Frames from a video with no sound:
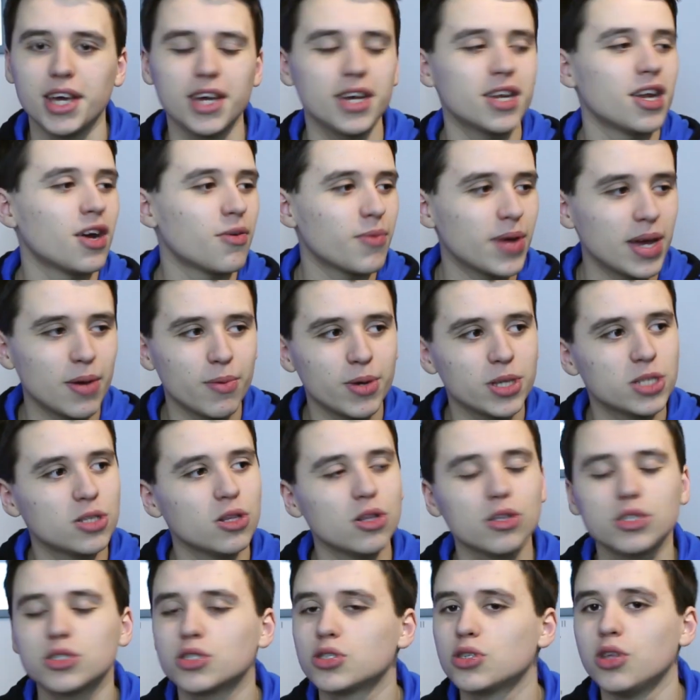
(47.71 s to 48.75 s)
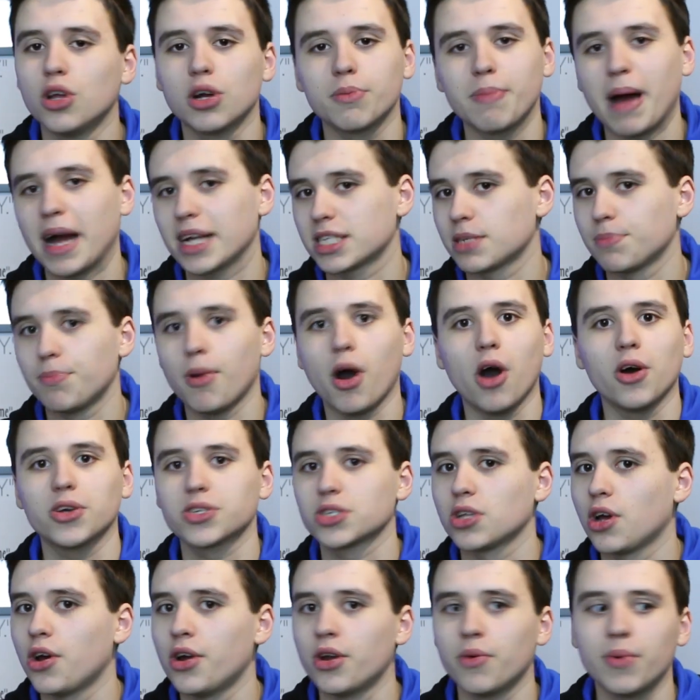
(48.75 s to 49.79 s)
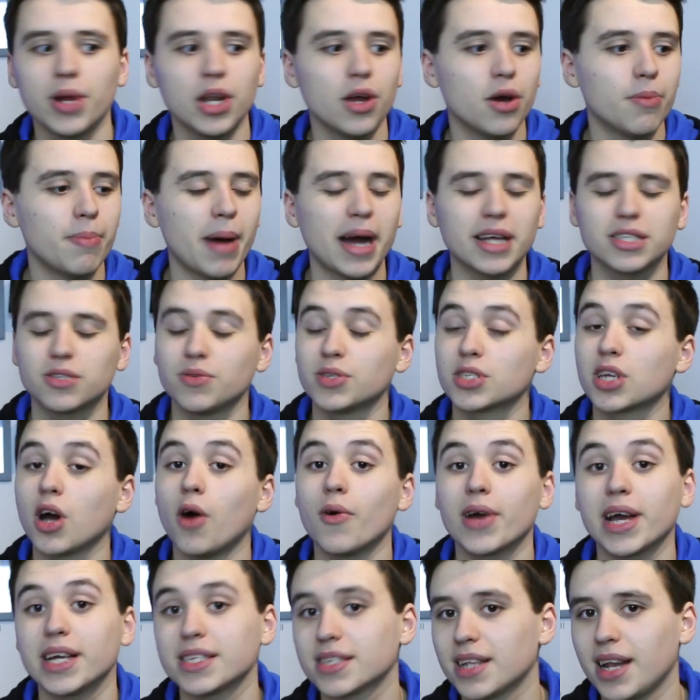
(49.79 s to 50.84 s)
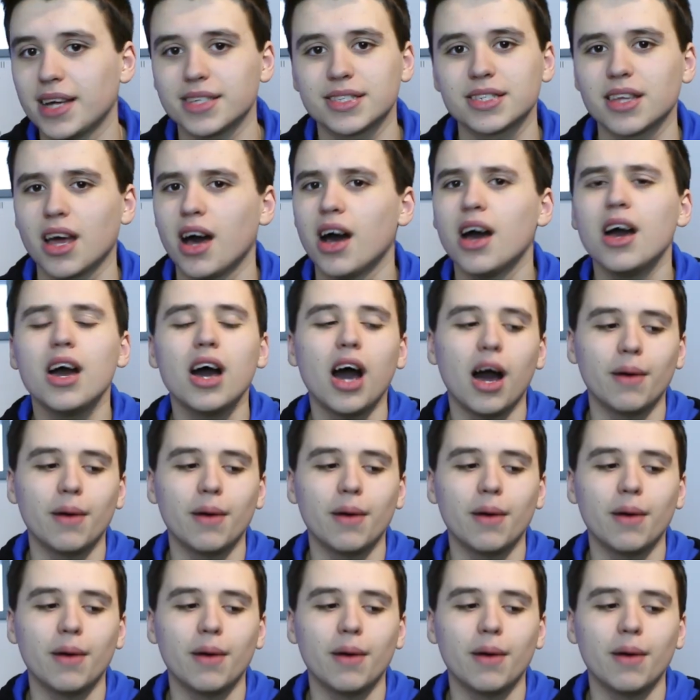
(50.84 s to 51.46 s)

You know, we look back to Barcelona, we look back to his goal against Leicester.